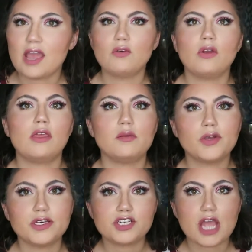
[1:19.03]
I really
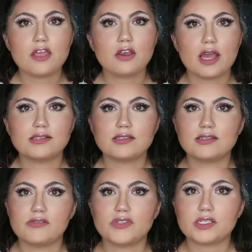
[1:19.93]
appreciate your
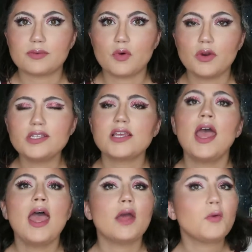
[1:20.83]
guys' love and support.
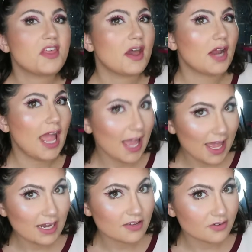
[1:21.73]
And without
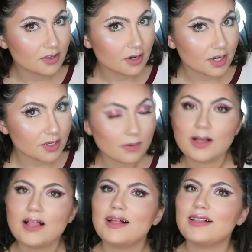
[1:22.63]
any further ado,
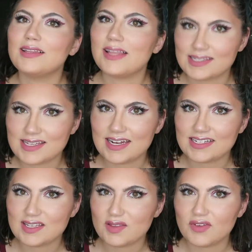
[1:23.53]
let's get
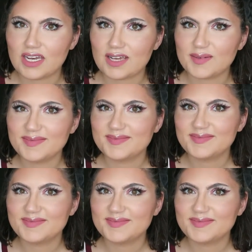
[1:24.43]
into the video.